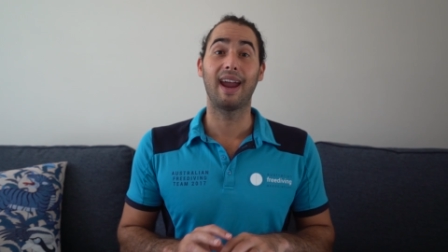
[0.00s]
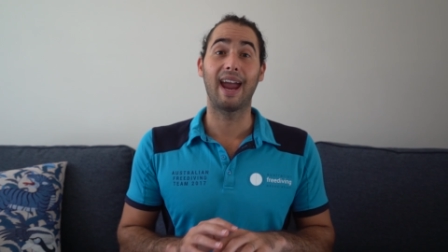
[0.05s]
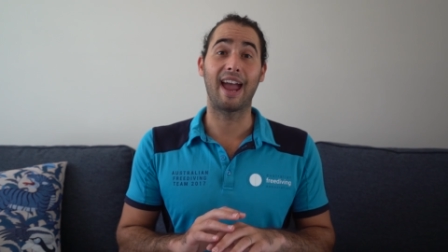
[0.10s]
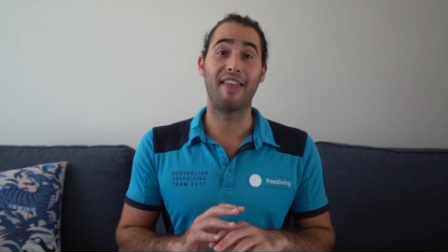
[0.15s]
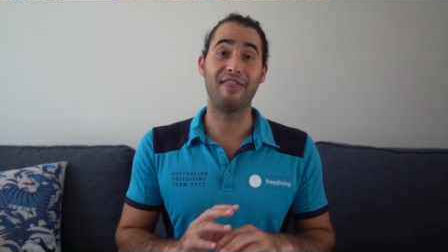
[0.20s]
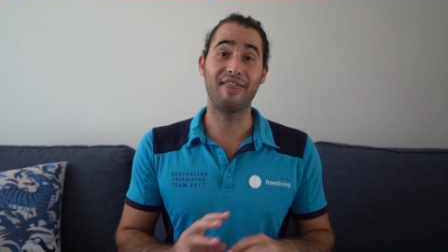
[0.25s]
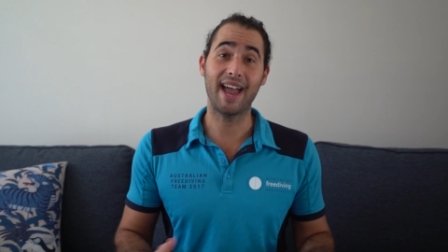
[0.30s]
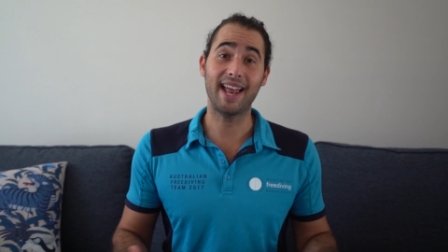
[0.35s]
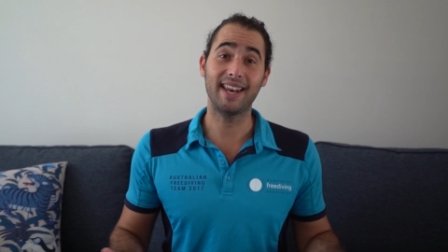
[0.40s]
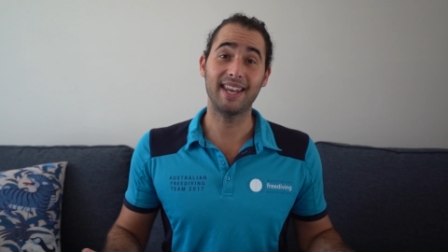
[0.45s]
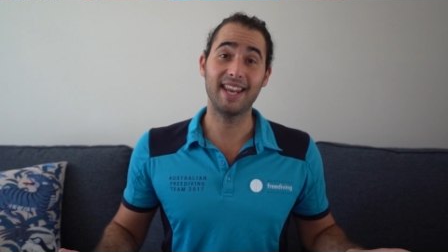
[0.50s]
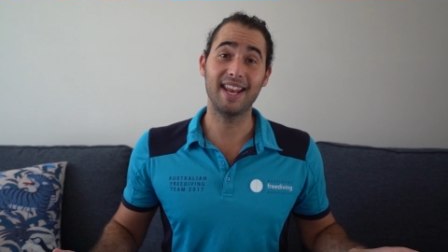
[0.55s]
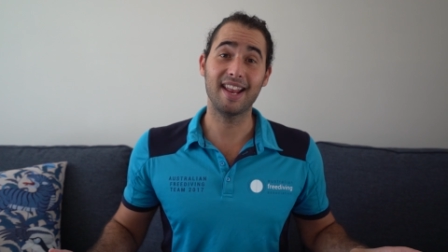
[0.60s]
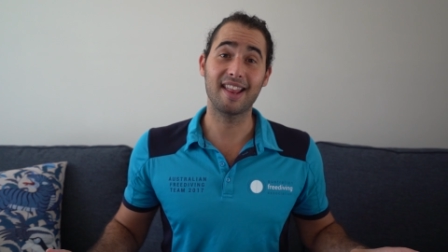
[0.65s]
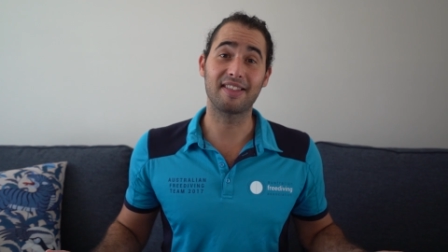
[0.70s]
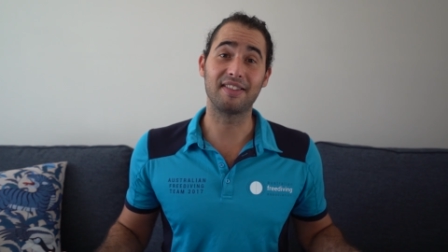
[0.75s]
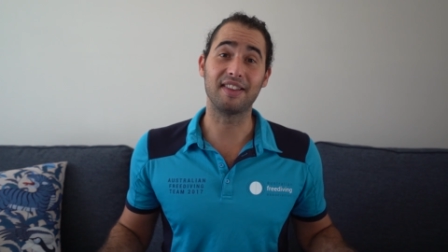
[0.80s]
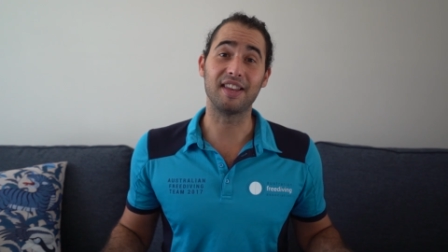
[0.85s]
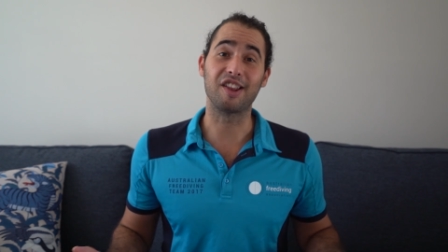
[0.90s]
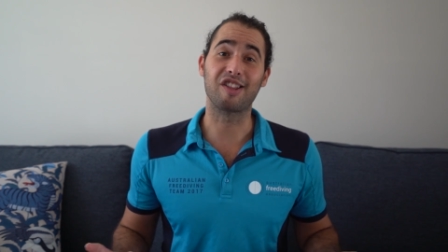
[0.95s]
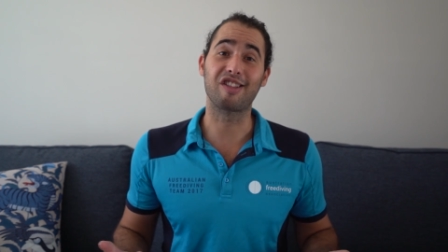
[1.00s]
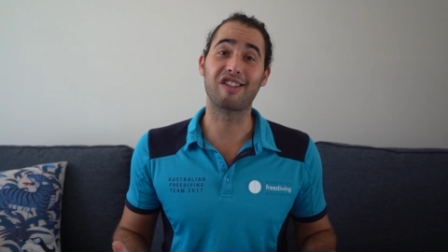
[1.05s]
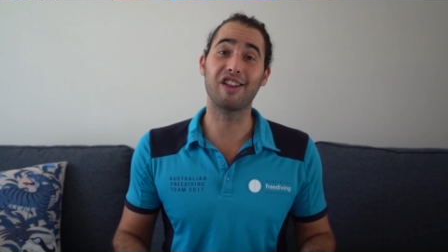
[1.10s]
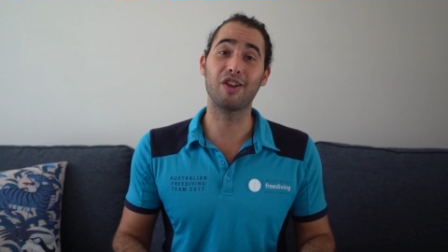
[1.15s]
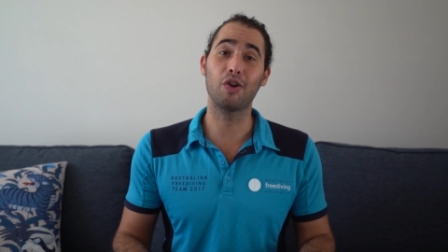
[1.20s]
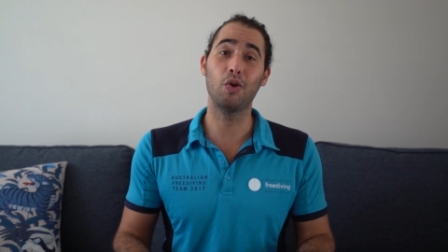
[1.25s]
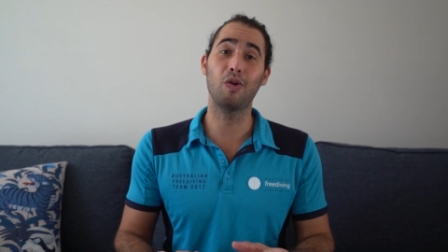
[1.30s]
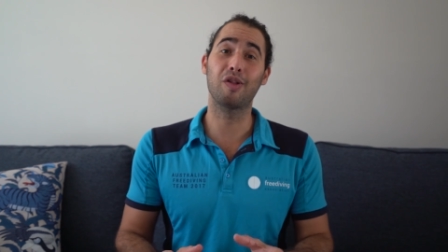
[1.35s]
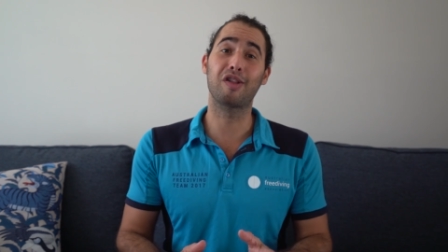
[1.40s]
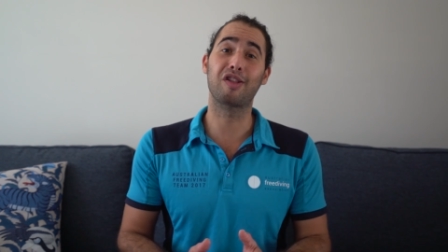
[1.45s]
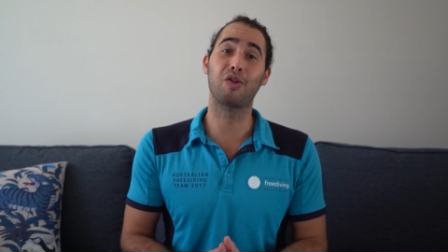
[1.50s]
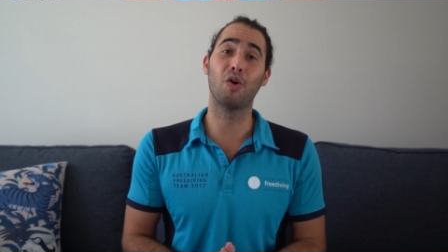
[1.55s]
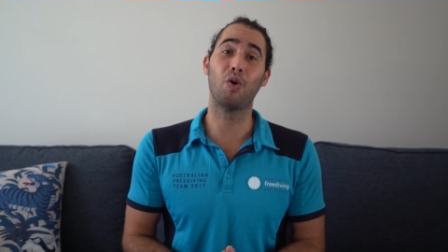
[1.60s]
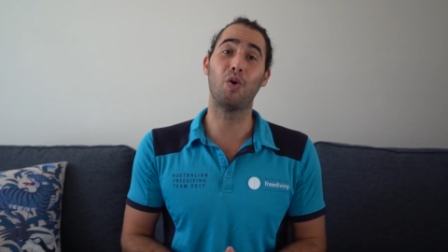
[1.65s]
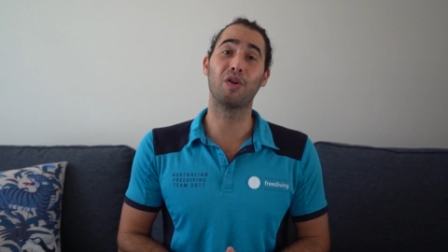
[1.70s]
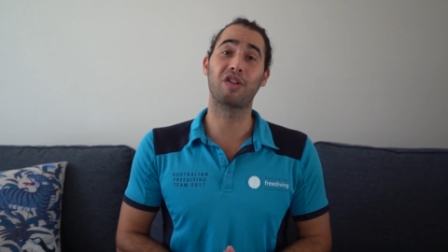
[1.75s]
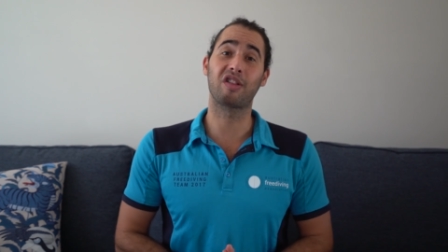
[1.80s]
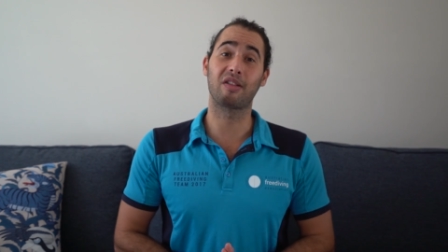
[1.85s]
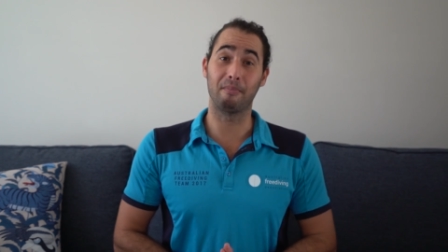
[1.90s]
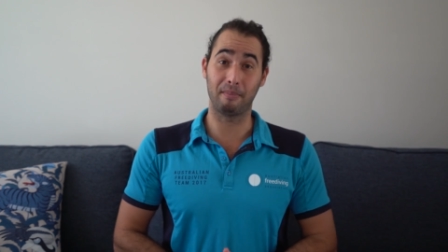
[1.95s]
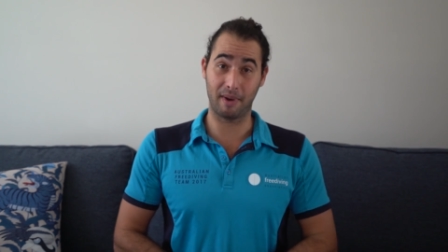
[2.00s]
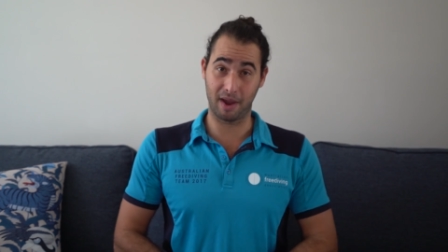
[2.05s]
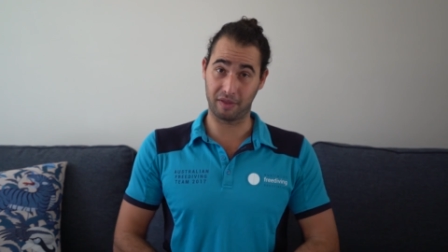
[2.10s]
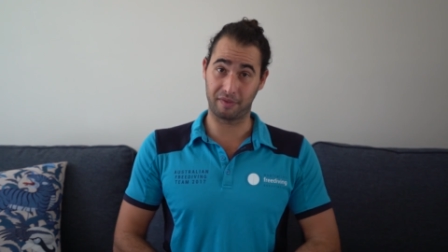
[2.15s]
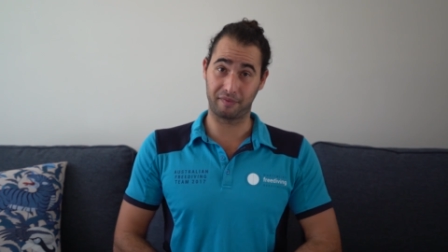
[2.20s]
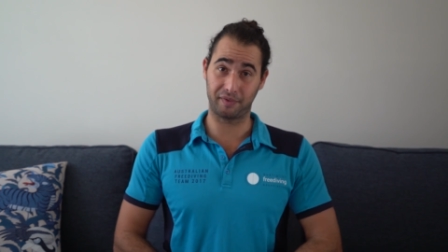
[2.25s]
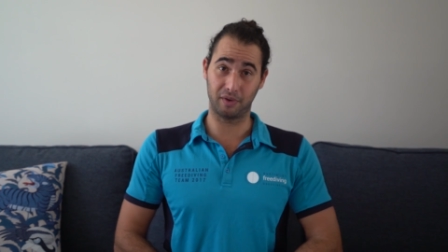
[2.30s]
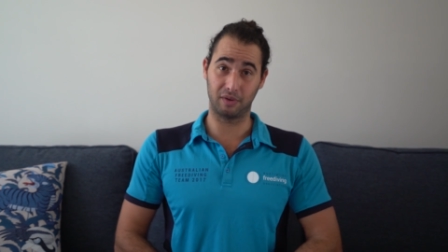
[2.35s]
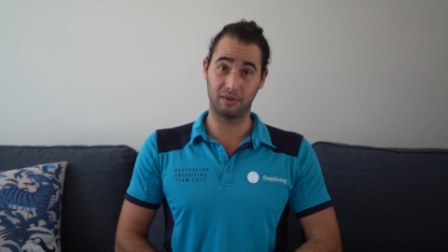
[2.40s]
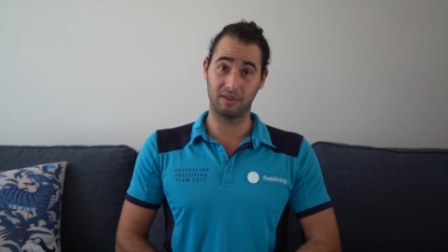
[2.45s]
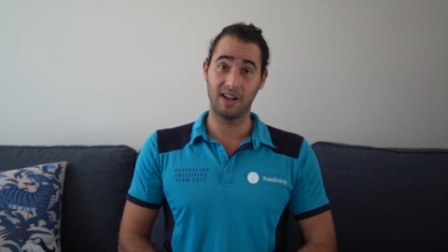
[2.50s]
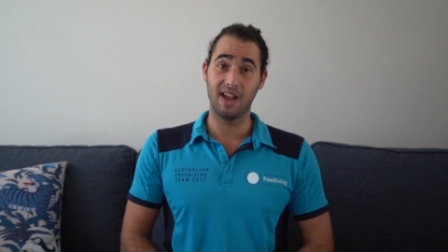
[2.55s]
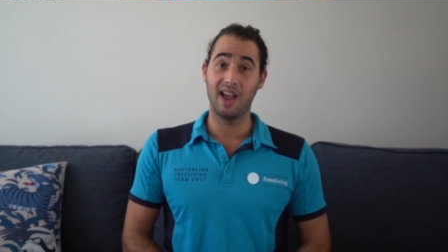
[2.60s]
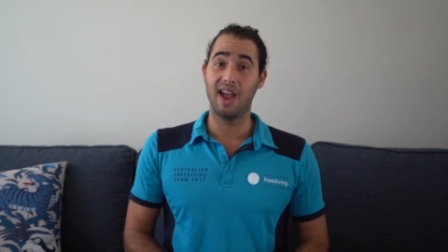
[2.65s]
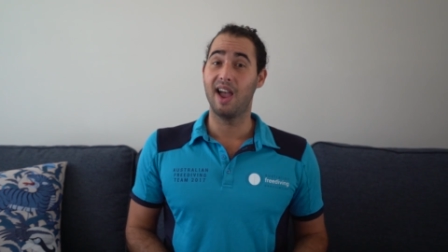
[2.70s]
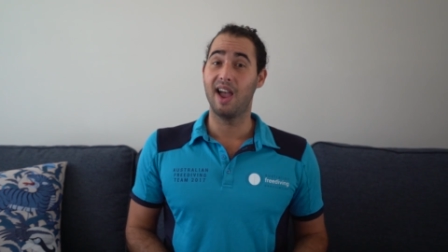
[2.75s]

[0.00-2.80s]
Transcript: And that is the single source mouthfill.